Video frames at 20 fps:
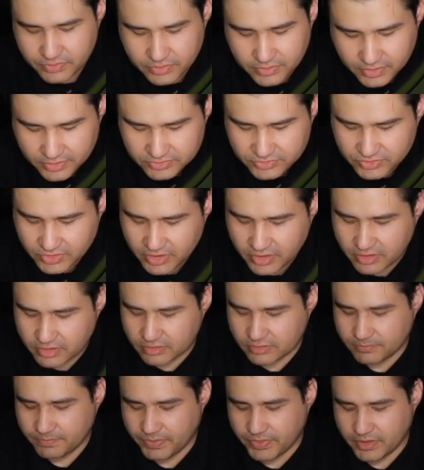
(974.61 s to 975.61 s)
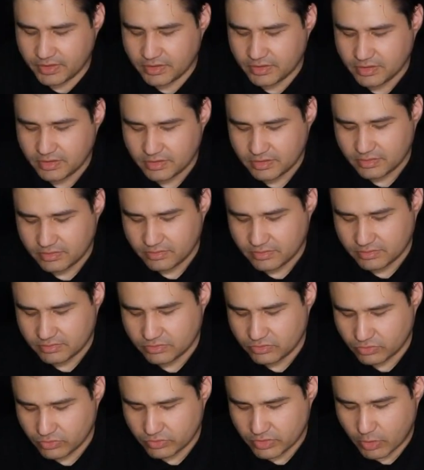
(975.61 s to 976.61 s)
this card,
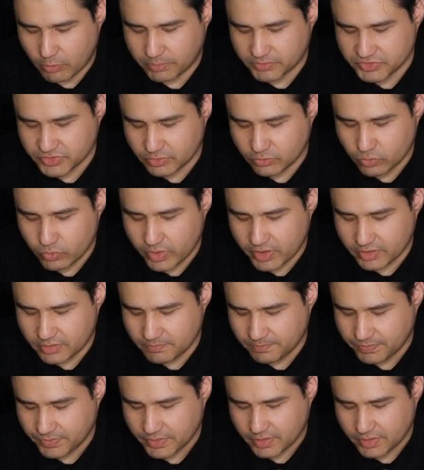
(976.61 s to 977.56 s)
the opposite way,